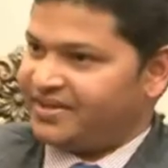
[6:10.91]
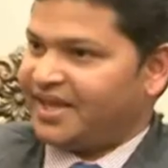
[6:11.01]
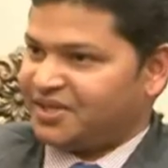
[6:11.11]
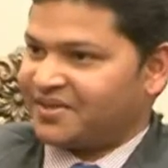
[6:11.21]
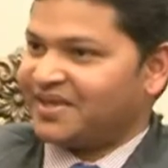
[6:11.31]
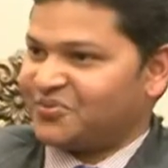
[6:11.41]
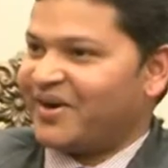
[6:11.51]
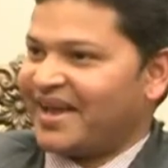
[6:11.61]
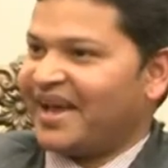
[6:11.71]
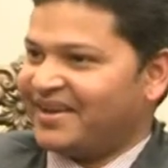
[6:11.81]
That's
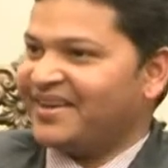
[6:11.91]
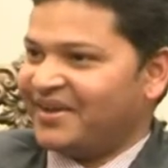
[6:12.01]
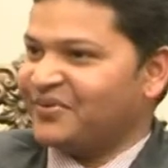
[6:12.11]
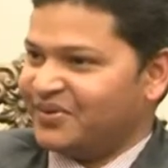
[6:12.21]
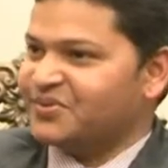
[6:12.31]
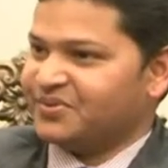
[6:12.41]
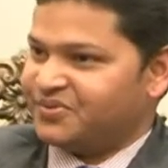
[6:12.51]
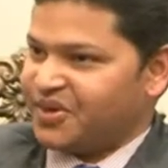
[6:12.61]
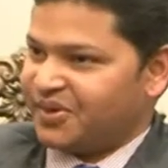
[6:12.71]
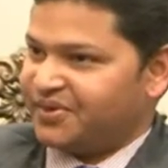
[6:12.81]
what I want to draw your